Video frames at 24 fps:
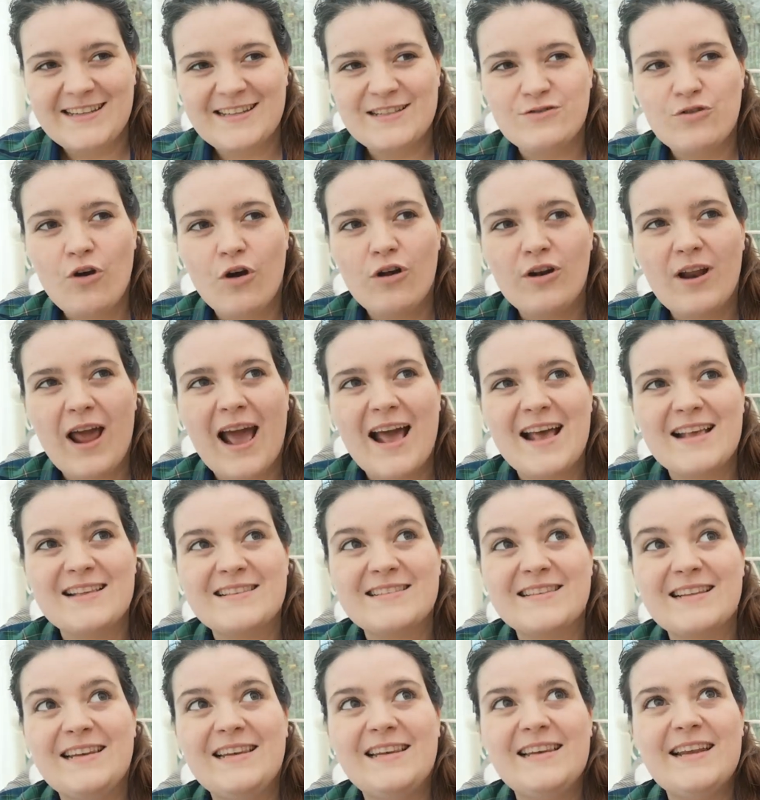It is not
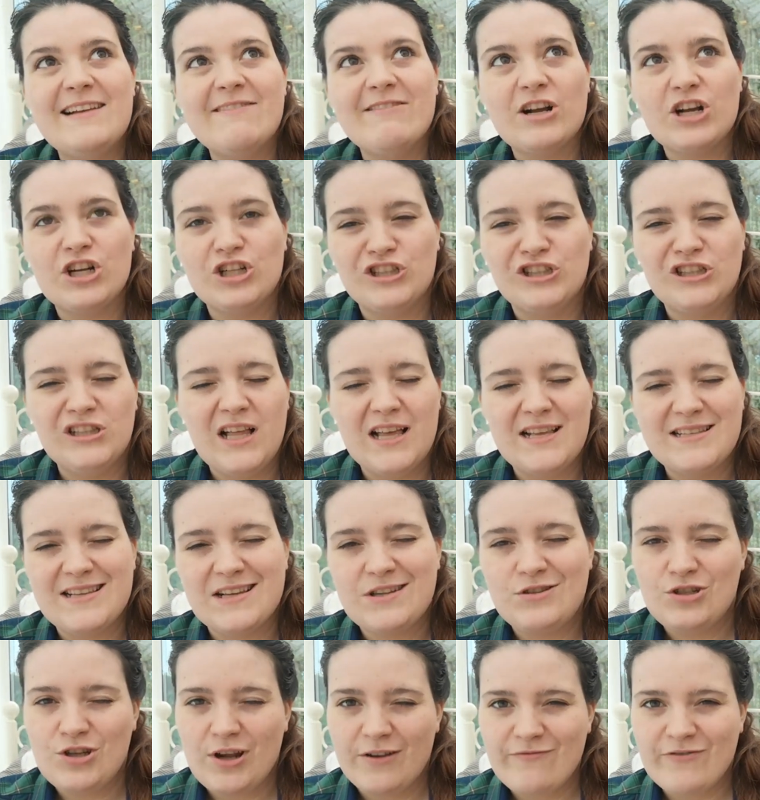as lyrical as
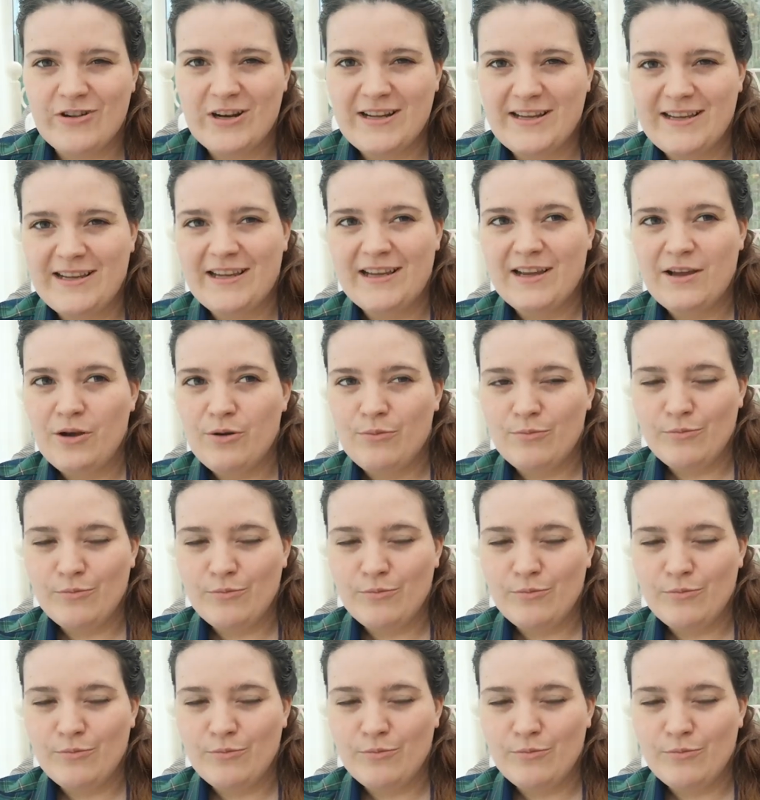I generally